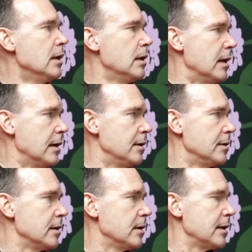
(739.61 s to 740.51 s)
And
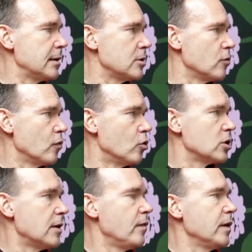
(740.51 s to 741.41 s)
that is, of course,
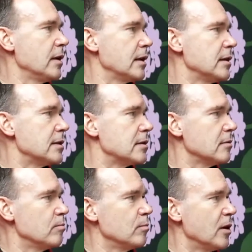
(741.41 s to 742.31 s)
something that
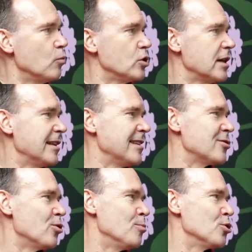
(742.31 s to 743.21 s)
I would say that it's
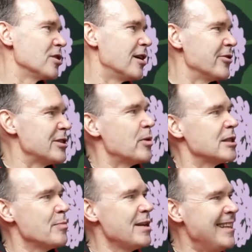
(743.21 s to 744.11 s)
almost our
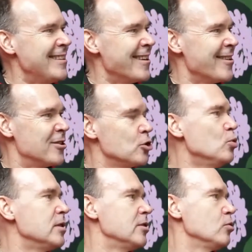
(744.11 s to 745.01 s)
responsibility and our
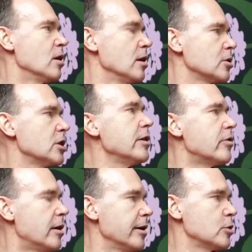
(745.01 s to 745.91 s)
duty to kind of like share
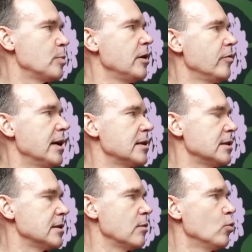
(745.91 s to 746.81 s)
our
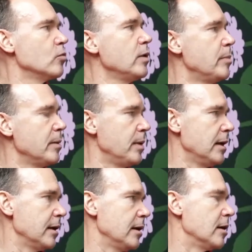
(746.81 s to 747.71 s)
experiences and what we've been
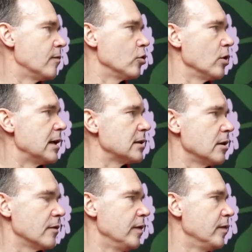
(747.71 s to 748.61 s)
building here for the last
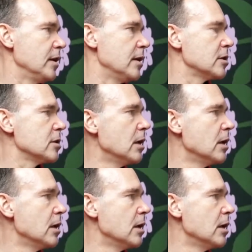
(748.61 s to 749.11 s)
like 50 years.